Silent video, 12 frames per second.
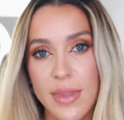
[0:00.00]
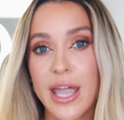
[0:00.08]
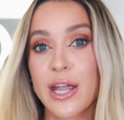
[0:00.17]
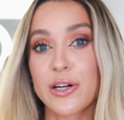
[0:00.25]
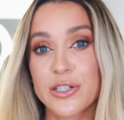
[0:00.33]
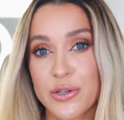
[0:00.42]

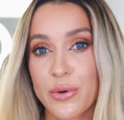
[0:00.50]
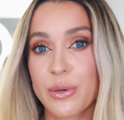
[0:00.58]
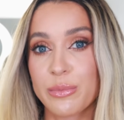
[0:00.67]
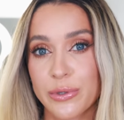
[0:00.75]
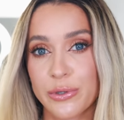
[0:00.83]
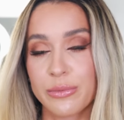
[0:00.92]
Arizona
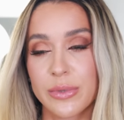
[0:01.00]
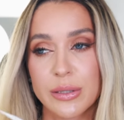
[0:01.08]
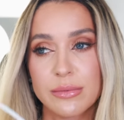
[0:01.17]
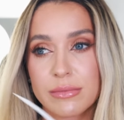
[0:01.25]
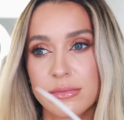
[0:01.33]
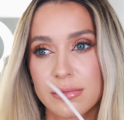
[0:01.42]
Bloom.
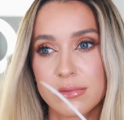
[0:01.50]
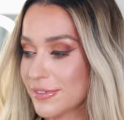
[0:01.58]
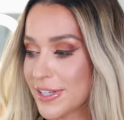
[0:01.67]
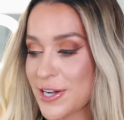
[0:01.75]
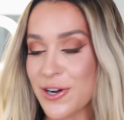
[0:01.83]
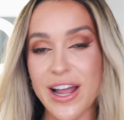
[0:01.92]

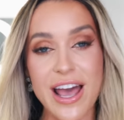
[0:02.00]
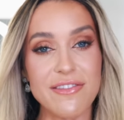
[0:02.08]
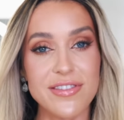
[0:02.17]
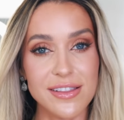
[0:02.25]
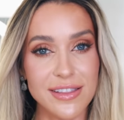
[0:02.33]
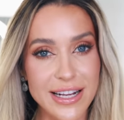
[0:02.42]
Here I
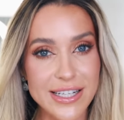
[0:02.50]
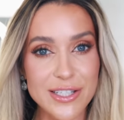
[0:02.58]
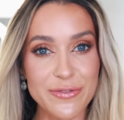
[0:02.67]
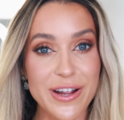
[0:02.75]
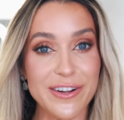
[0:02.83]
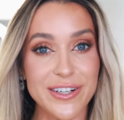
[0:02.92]
have the
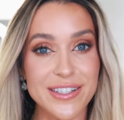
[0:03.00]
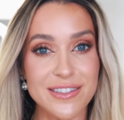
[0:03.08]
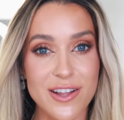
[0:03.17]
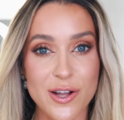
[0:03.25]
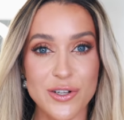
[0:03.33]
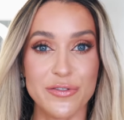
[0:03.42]
latest fragrance
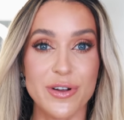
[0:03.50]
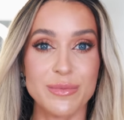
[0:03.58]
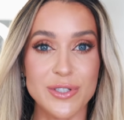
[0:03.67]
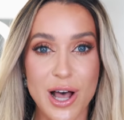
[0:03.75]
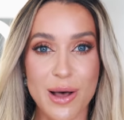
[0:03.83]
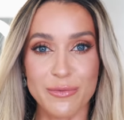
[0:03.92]
launch from
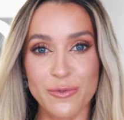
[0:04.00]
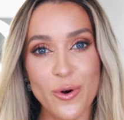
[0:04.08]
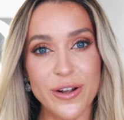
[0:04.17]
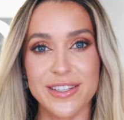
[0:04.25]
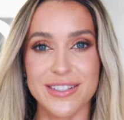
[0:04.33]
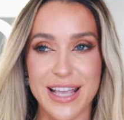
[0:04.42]
Tom
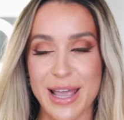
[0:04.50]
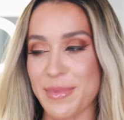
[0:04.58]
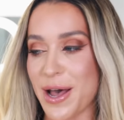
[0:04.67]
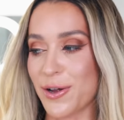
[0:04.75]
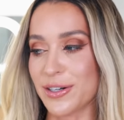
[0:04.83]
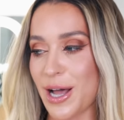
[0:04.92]
Ford. This came
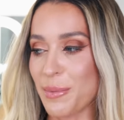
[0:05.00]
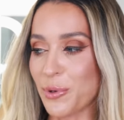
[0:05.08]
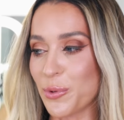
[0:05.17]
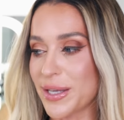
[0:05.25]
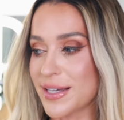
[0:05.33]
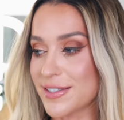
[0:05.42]
out a
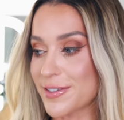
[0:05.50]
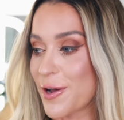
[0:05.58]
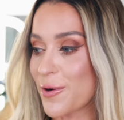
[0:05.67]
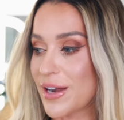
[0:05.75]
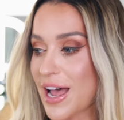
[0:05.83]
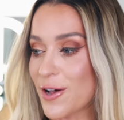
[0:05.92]
couple weeks
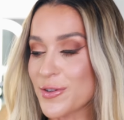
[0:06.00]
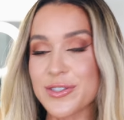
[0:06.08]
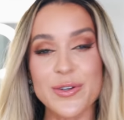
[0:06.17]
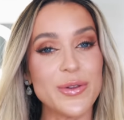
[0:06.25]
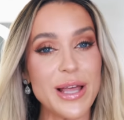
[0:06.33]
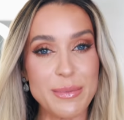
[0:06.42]
ago now,
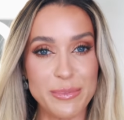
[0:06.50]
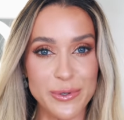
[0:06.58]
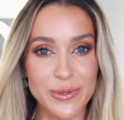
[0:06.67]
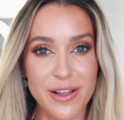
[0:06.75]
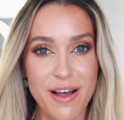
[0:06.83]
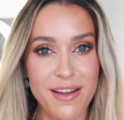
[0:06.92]
Soleil
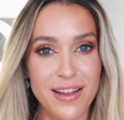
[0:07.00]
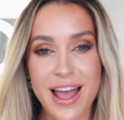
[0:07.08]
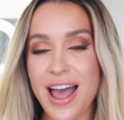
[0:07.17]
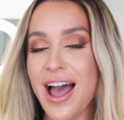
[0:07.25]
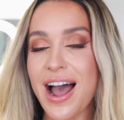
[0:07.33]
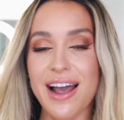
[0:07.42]
Brulant.
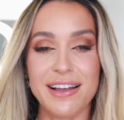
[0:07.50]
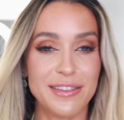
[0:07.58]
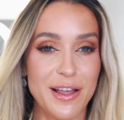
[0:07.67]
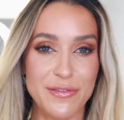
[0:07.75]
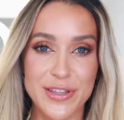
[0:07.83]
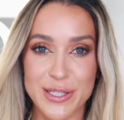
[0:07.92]
I
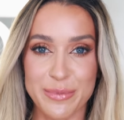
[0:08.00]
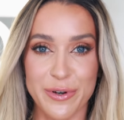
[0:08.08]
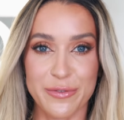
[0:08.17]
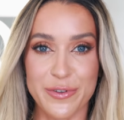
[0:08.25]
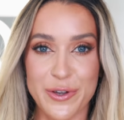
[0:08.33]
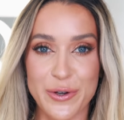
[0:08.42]
love this
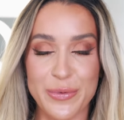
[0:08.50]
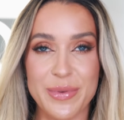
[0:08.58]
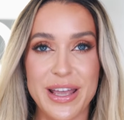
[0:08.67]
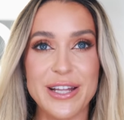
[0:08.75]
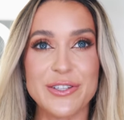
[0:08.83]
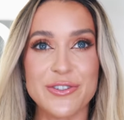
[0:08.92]
perfume.
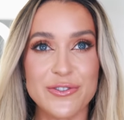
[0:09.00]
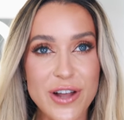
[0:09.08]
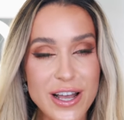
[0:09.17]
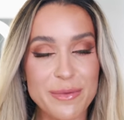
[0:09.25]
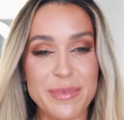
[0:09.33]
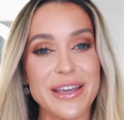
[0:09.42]
It
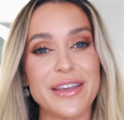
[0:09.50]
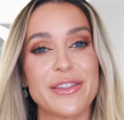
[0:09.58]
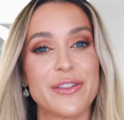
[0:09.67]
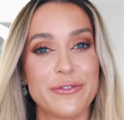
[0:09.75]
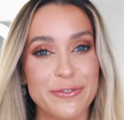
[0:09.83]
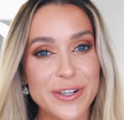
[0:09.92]
struck me
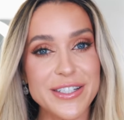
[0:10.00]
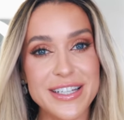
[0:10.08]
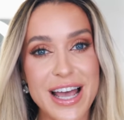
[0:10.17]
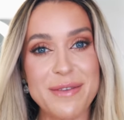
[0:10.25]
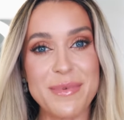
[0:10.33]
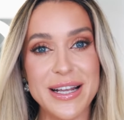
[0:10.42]
the first
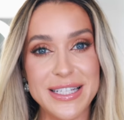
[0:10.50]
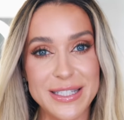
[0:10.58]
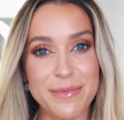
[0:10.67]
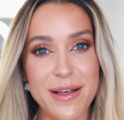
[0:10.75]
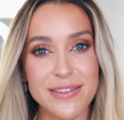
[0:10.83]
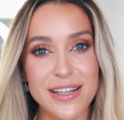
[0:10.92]
time I
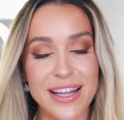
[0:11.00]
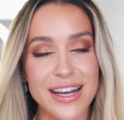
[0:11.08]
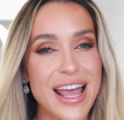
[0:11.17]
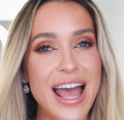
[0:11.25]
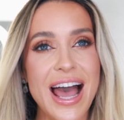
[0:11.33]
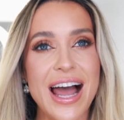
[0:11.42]
smelled it.
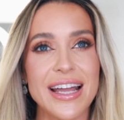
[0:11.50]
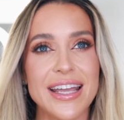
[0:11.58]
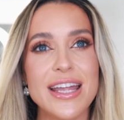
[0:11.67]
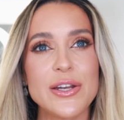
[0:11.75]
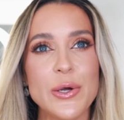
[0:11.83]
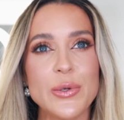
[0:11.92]
I
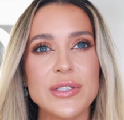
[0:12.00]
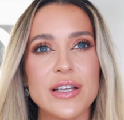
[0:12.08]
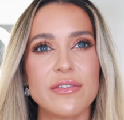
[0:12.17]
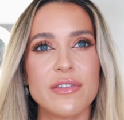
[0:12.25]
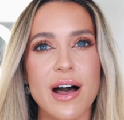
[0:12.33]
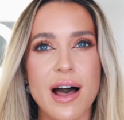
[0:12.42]
get notes
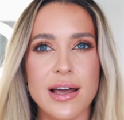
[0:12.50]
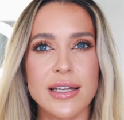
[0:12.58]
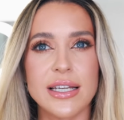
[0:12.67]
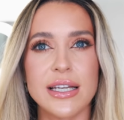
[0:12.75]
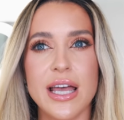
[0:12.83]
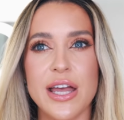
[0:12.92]
of
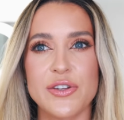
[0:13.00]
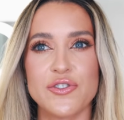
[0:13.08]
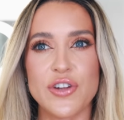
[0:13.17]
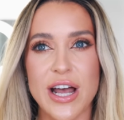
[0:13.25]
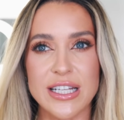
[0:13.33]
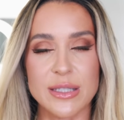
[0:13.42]
honey and
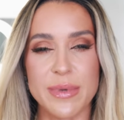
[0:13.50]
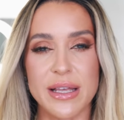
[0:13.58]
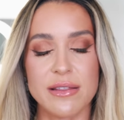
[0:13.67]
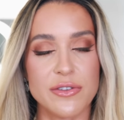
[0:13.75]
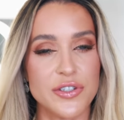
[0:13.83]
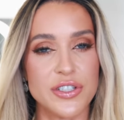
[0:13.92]

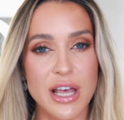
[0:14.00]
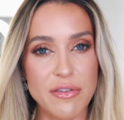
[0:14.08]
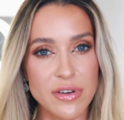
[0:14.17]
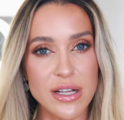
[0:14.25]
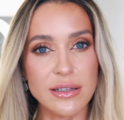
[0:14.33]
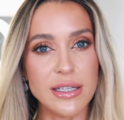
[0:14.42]
jasmine. There's
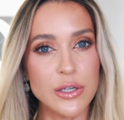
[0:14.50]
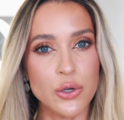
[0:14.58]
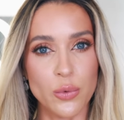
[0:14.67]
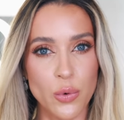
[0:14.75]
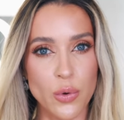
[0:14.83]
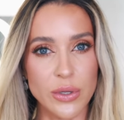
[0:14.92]
definitely
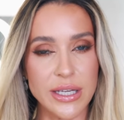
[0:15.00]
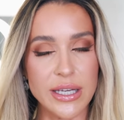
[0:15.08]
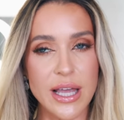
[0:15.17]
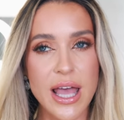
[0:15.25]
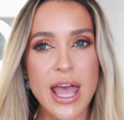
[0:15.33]
neroli.